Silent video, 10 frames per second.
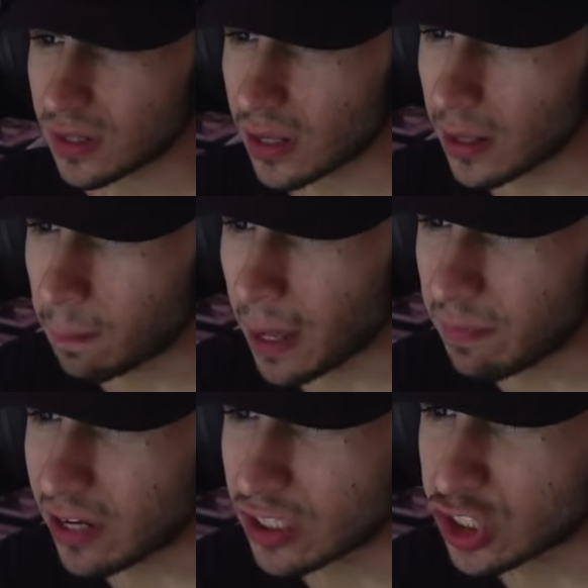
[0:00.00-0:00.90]

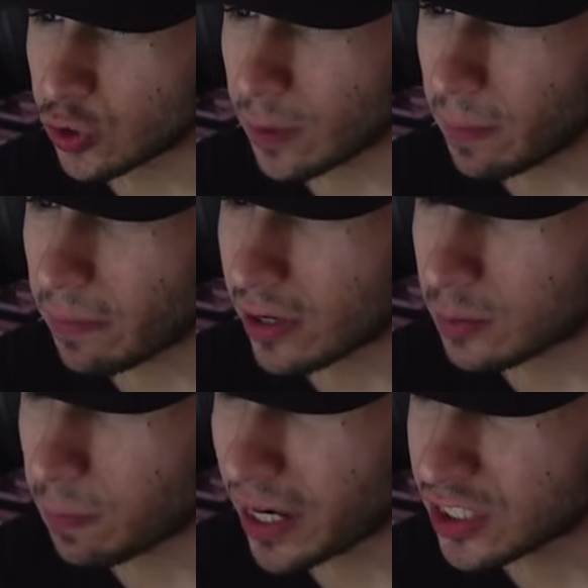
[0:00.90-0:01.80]
Baby got drip, baby
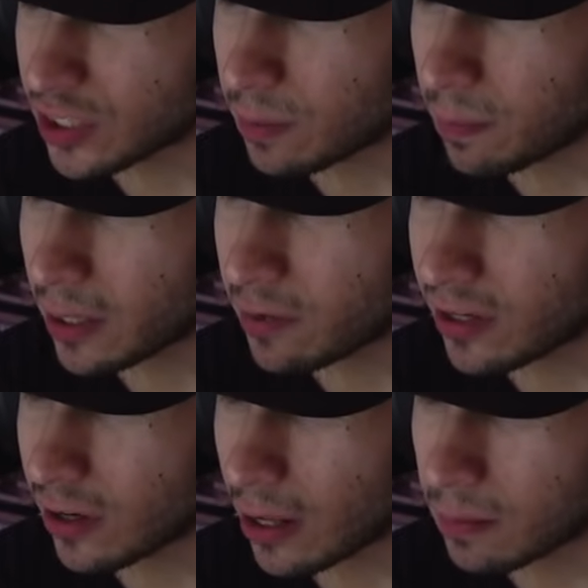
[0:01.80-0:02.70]
got passion, baby
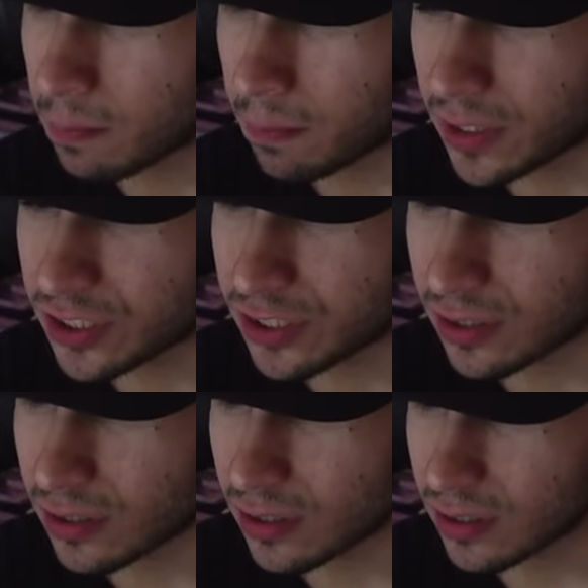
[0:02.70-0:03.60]
got
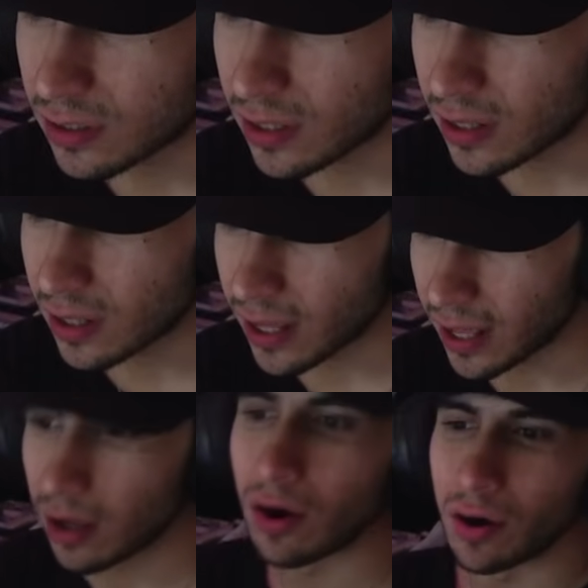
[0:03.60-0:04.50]
ambition.
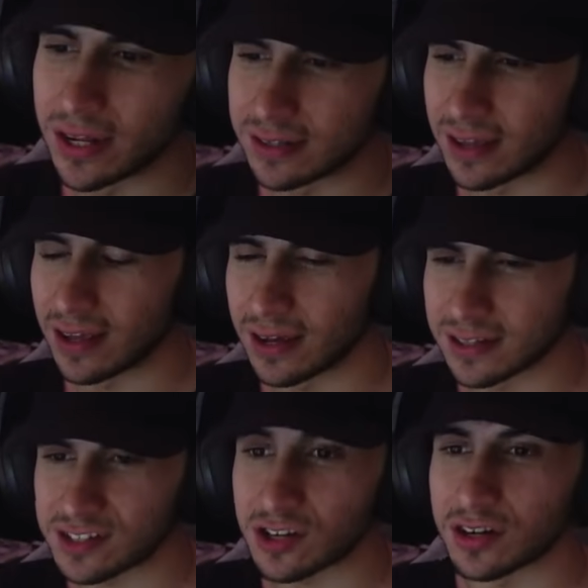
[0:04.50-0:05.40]
Oh, and
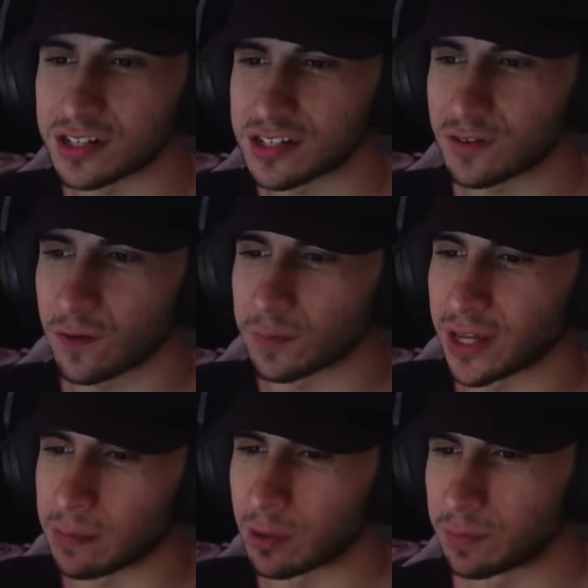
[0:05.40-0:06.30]
the songs from the
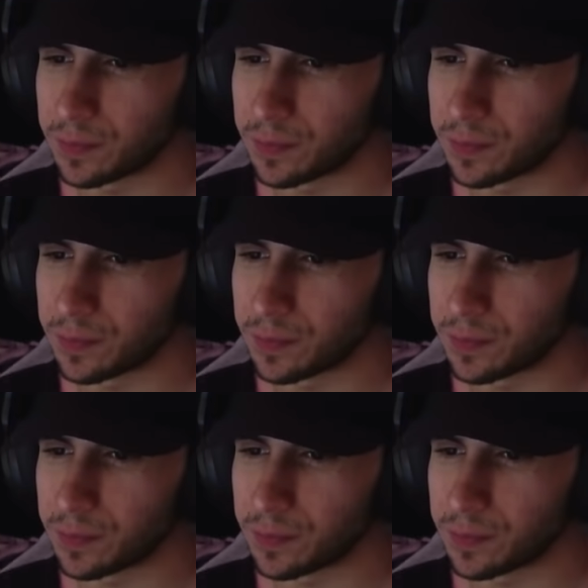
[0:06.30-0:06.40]
album.